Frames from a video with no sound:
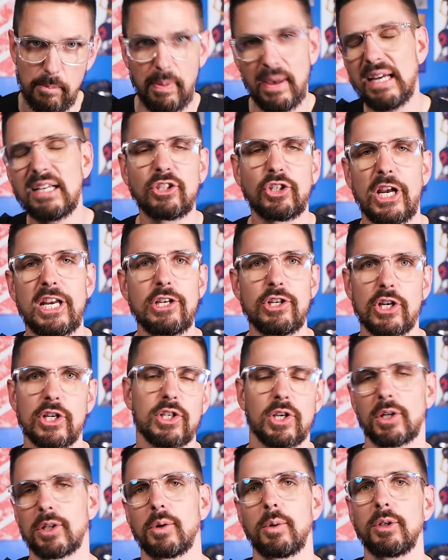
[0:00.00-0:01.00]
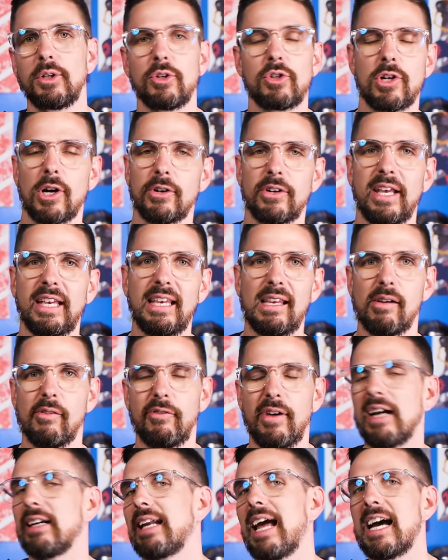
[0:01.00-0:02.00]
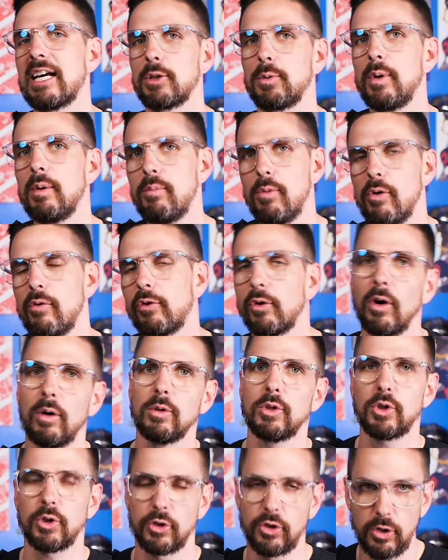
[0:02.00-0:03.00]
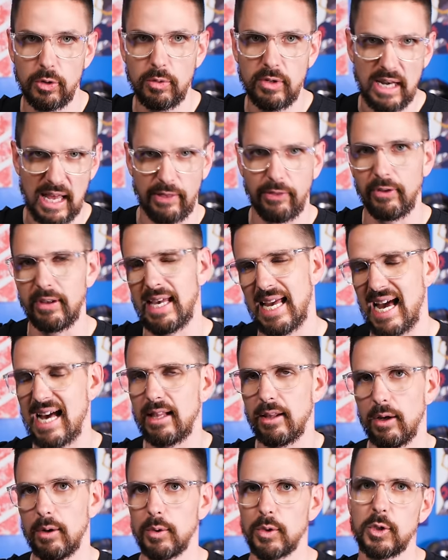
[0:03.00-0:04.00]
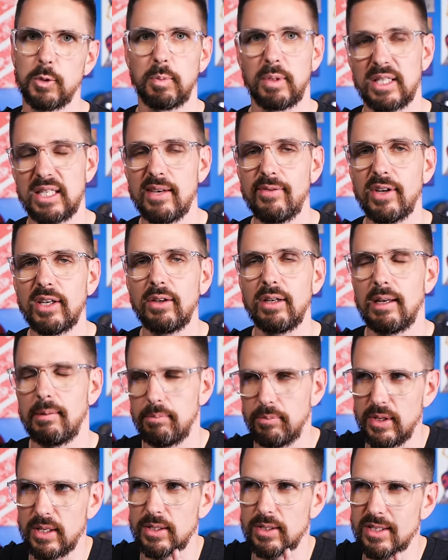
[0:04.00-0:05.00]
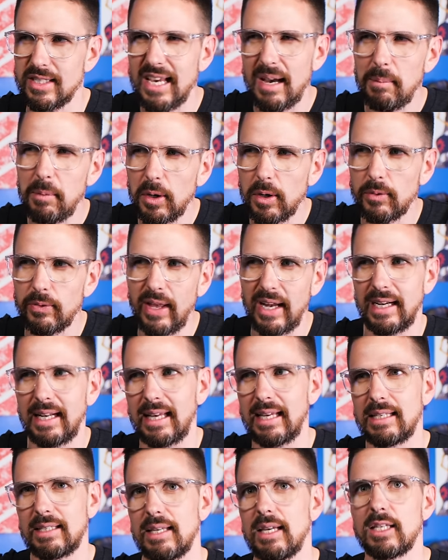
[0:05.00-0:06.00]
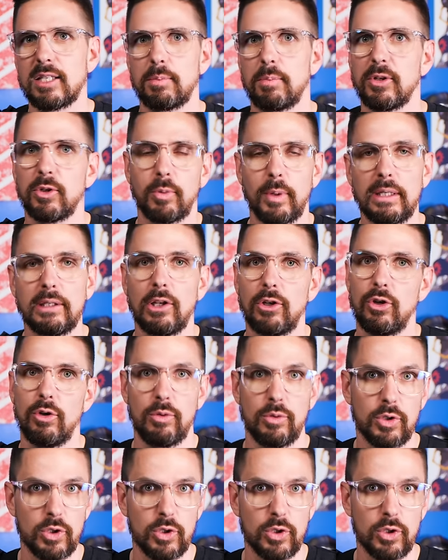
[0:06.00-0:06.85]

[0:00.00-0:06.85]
big changes are going to start taking effect as we move closer to Deathly Hallows, specifically the summer that exists between the two